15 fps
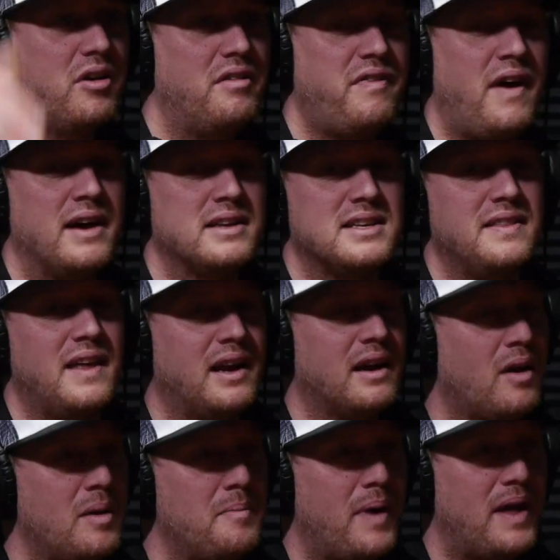effect. And then I
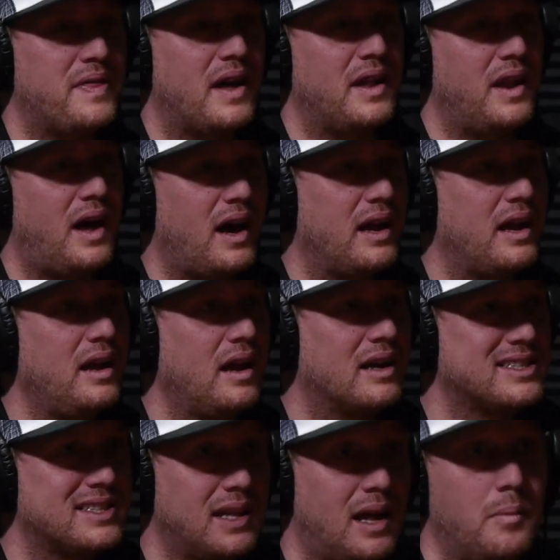got in bed that night. I
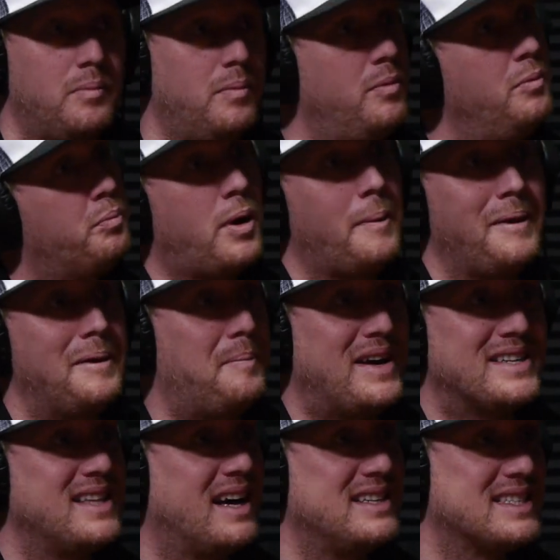slept probably the
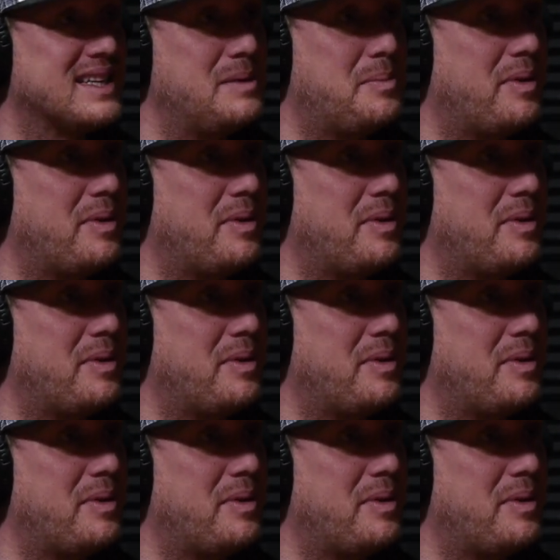best night's sleep